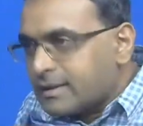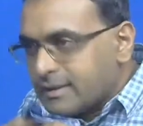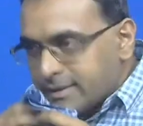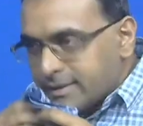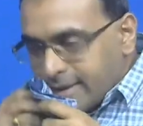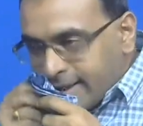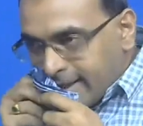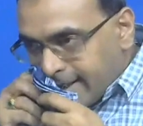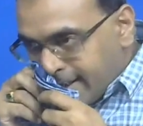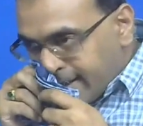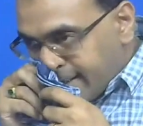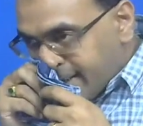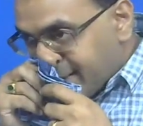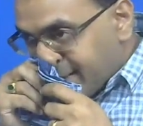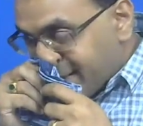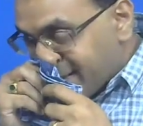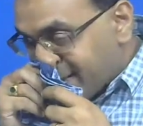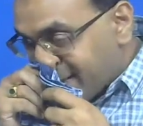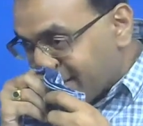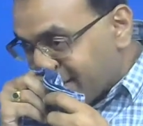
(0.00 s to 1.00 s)
Then
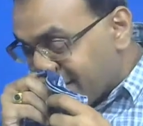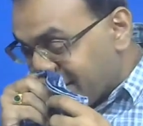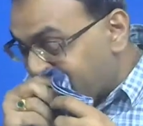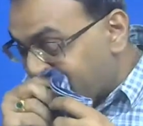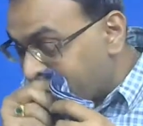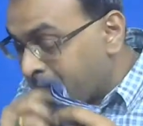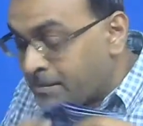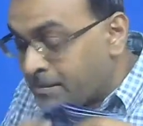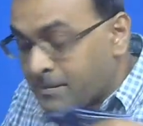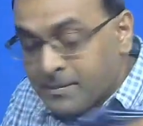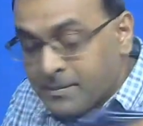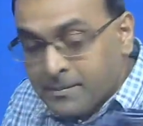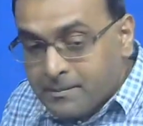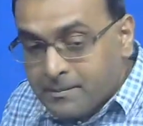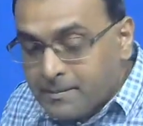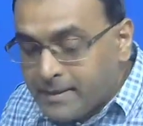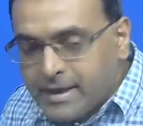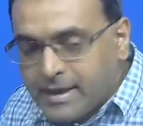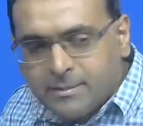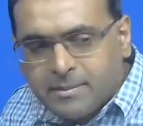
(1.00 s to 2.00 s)

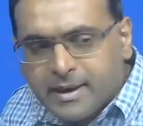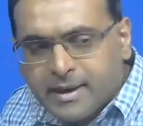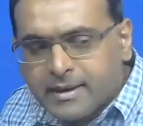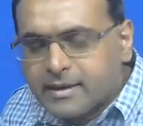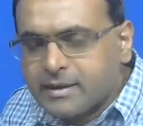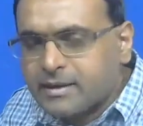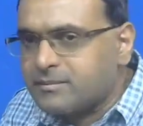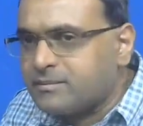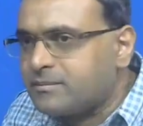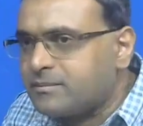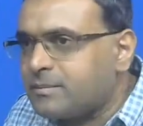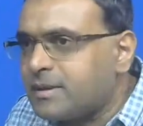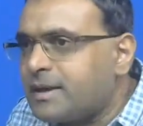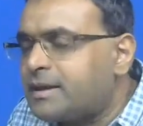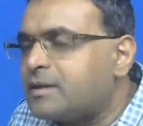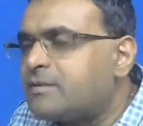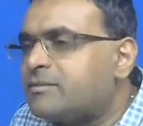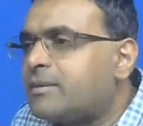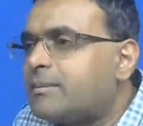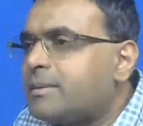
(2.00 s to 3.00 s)

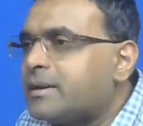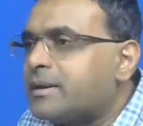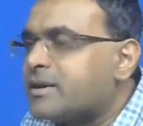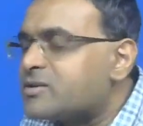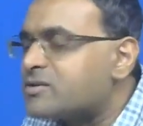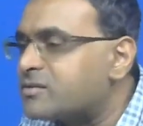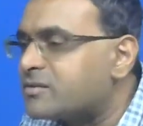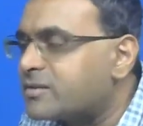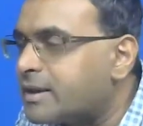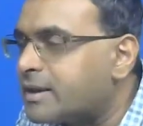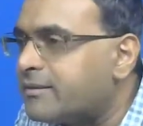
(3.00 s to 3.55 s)
plenty of applications.